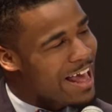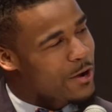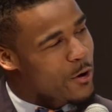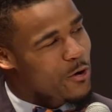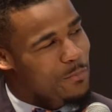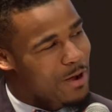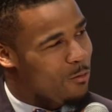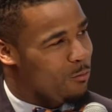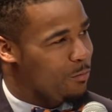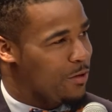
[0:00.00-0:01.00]
I had heard
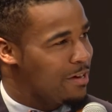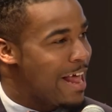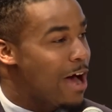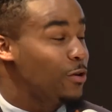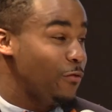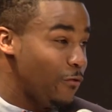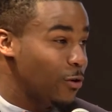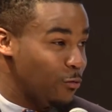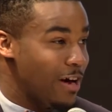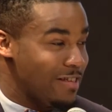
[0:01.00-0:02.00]
about the now
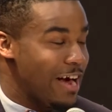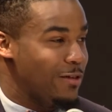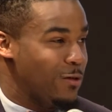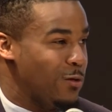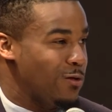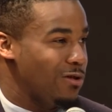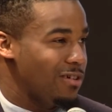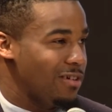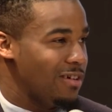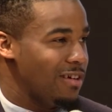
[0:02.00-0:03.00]
defunct Rice High School.
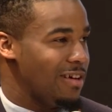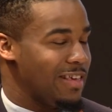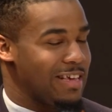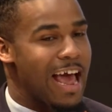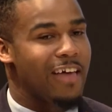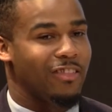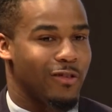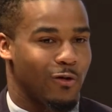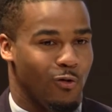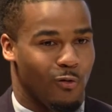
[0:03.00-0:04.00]
It's a
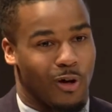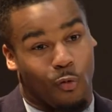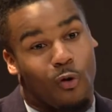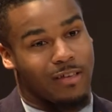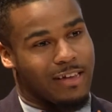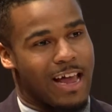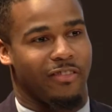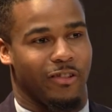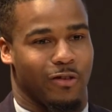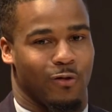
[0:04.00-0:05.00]
Catholic school. Well, it was a
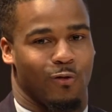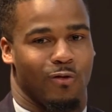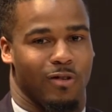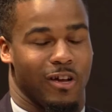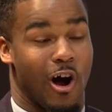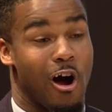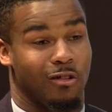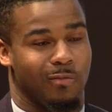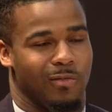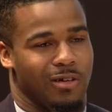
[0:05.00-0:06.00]
Catholic school in
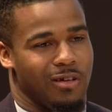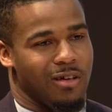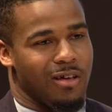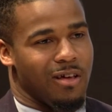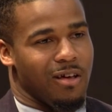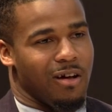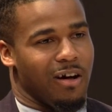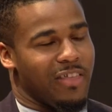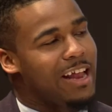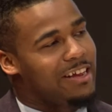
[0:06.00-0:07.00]
Harlem.
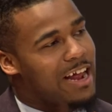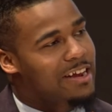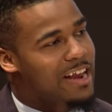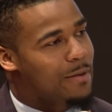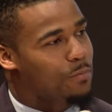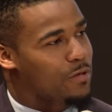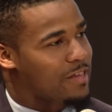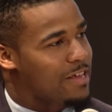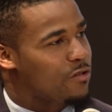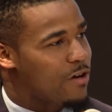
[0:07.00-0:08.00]
Uh, they had a
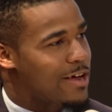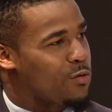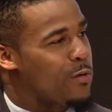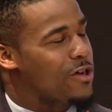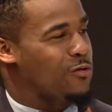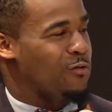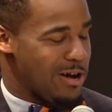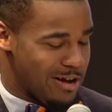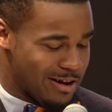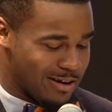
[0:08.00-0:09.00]
99% graduation
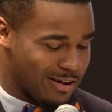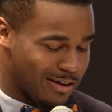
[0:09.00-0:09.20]
rate.